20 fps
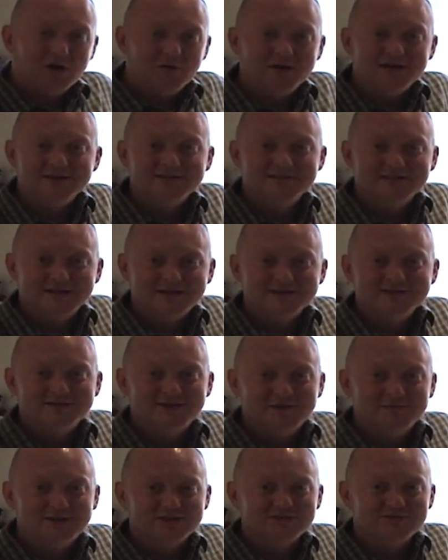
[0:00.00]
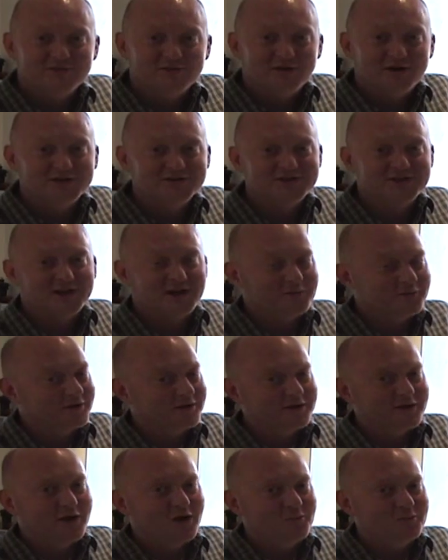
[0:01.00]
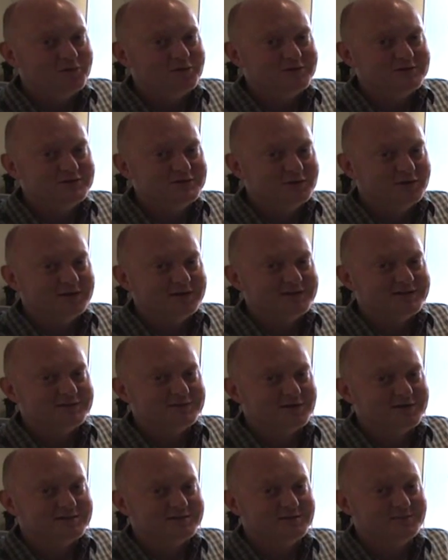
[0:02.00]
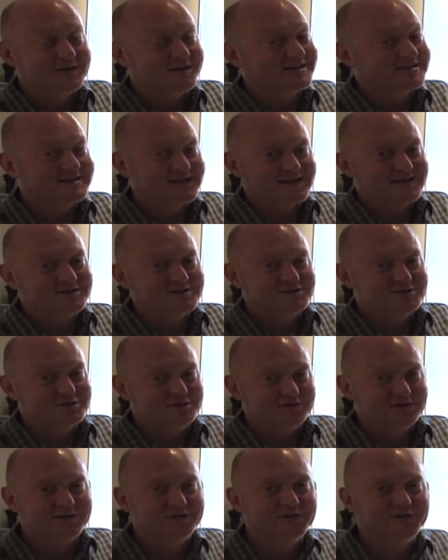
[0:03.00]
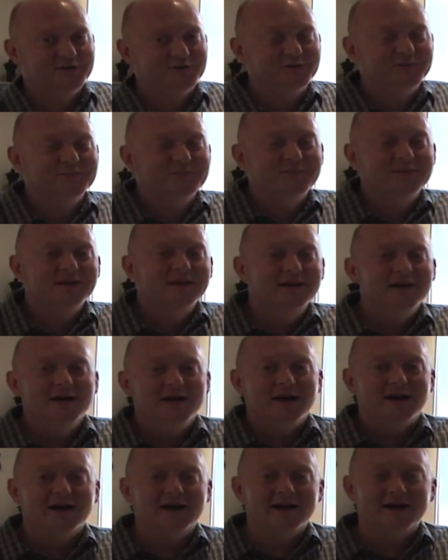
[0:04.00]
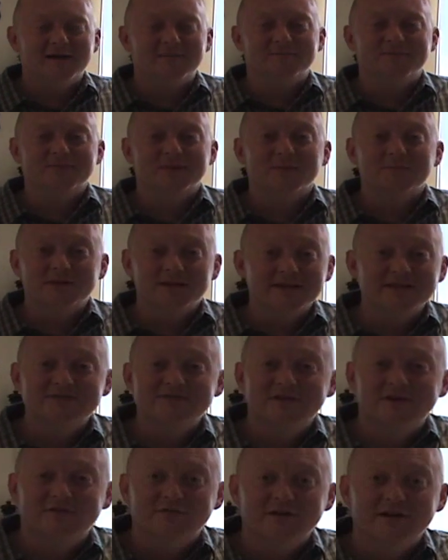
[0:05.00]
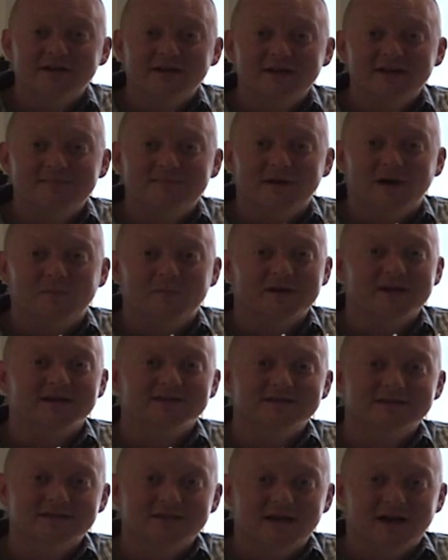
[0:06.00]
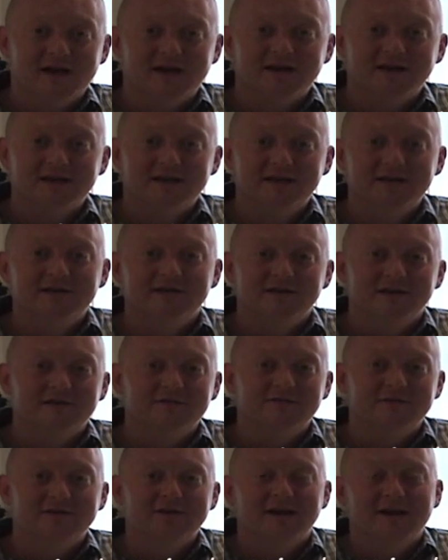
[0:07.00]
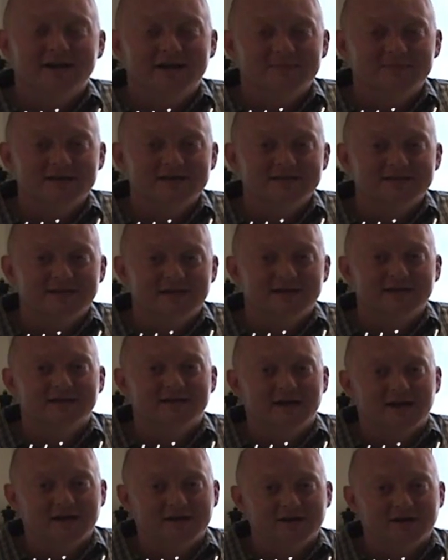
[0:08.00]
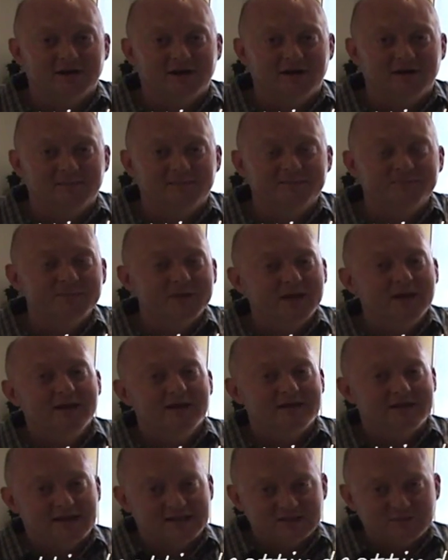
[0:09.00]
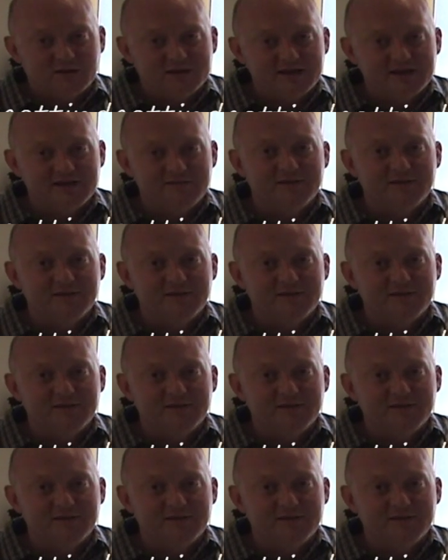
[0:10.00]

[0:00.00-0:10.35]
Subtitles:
always, thanks so much for watching. I really hope you enjoy this recipe, because I surely do. Please feel free to email me at scottindenver@msn.com. That's my